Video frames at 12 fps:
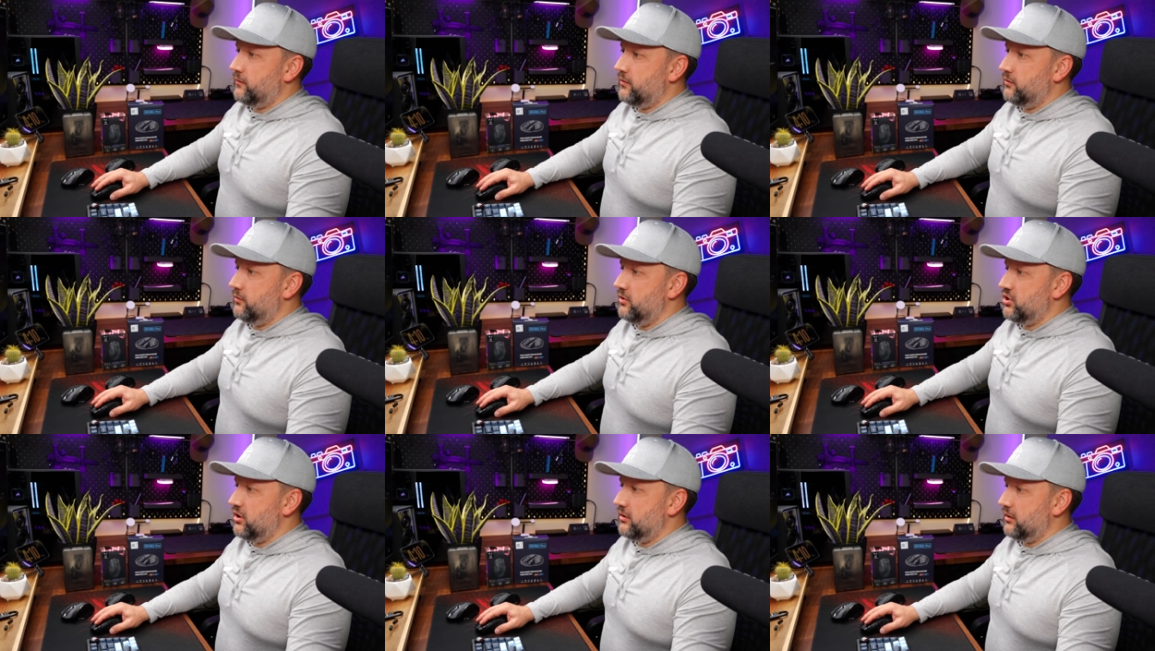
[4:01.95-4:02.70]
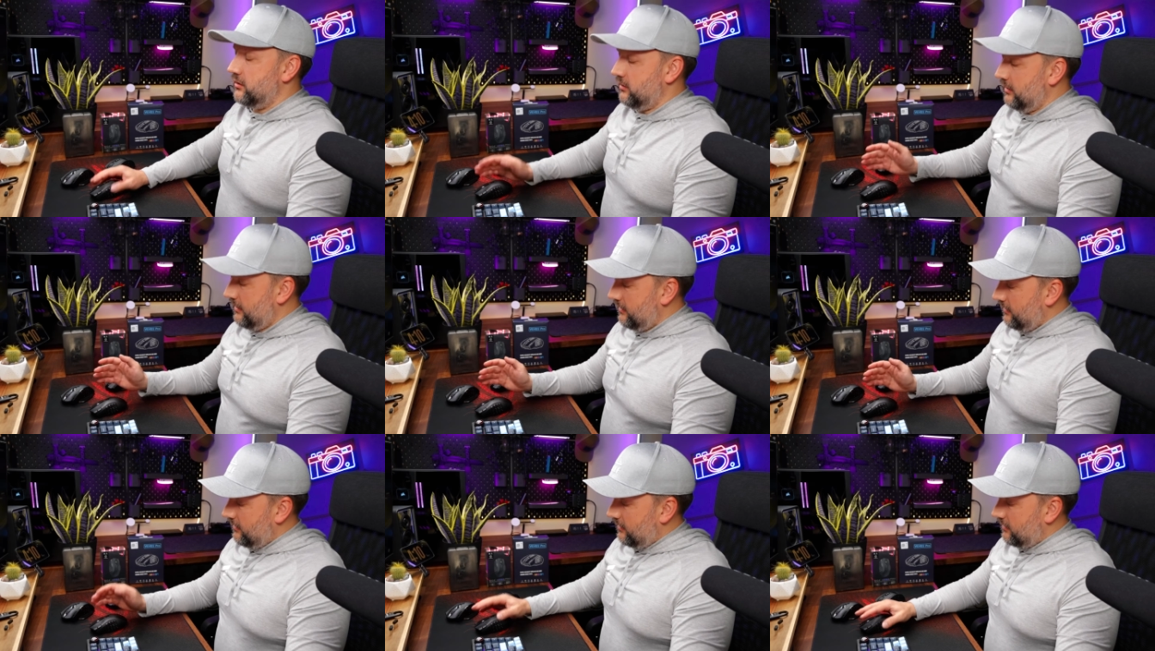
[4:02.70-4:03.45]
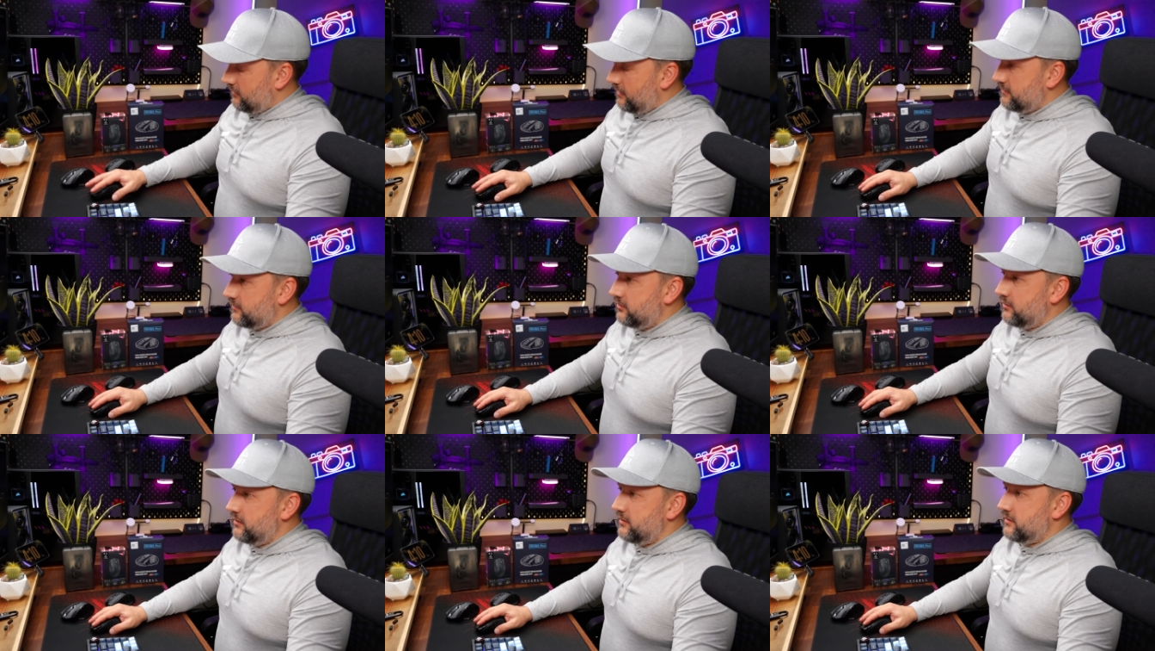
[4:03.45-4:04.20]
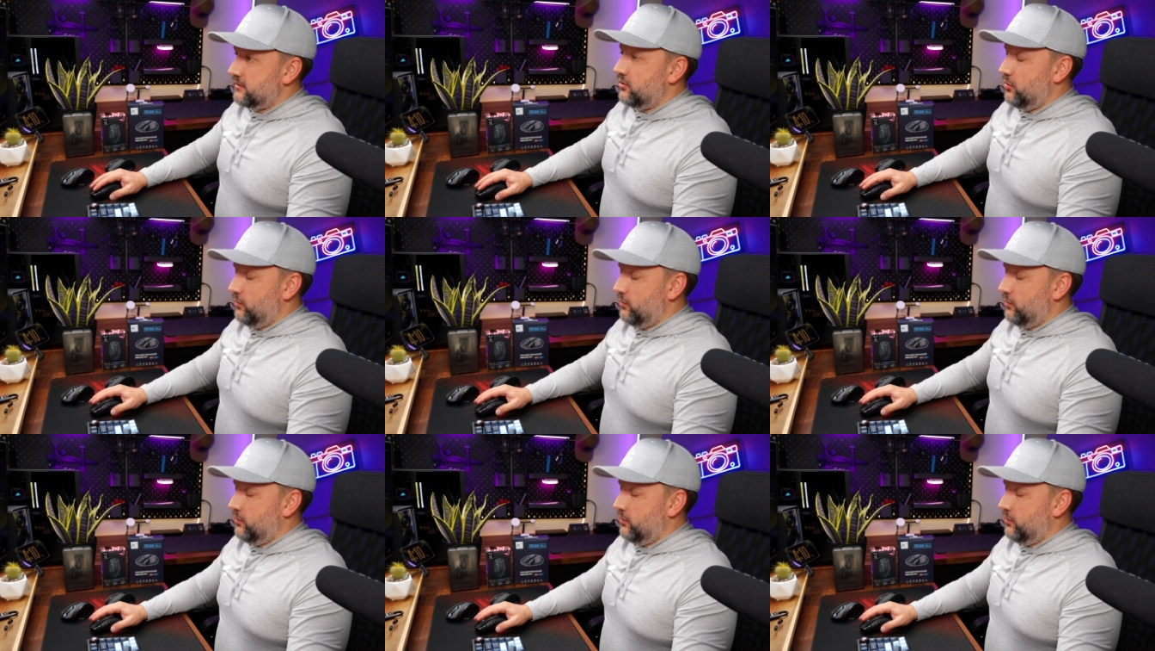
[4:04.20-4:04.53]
of view in general, Razer is